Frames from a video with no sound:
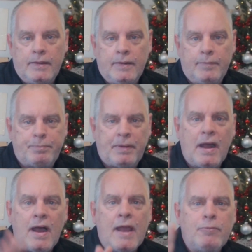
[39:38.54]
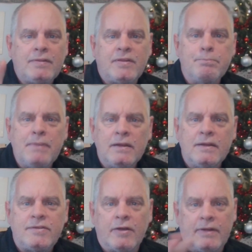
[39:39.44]
But behind what the
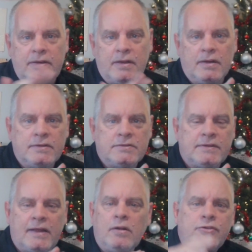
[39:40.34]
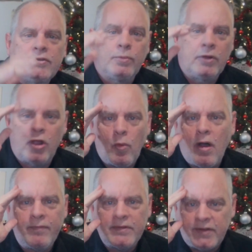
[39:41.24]
military does, they don't just go
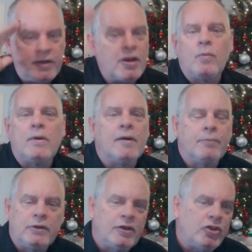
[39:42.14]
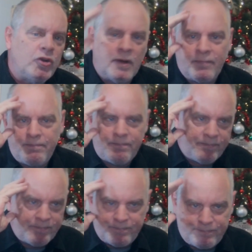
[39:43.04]
off and say, you know what, we're going to do a
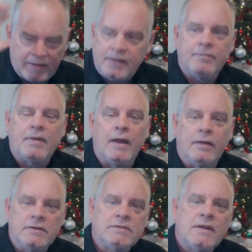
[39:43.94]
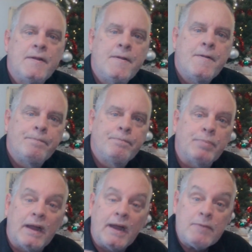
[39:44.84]
fucking virus.
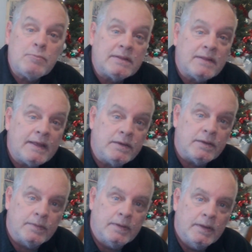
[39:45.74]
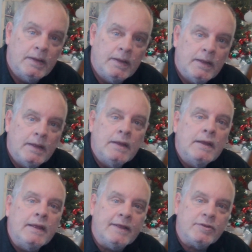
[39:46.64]
Behind what they do
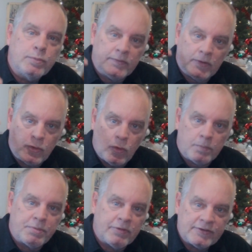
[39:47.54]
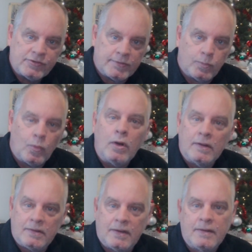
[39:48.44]
is what the corporations want.